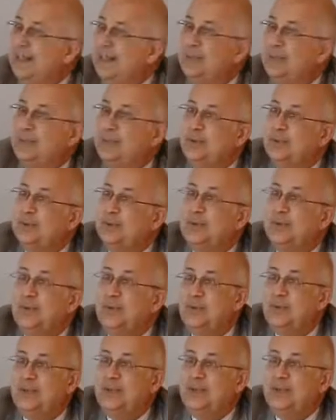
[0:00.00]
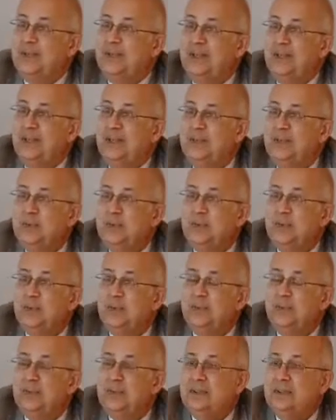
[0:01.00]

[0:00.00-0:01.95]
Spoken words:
that would go into